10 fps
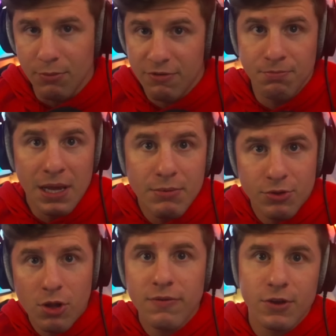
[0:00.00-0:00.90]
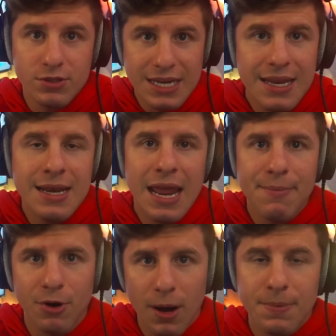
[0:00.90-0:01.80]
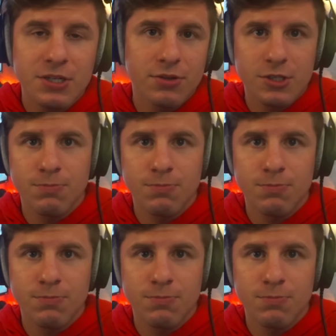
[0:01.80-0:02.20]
we've played with all of those in Namo up until this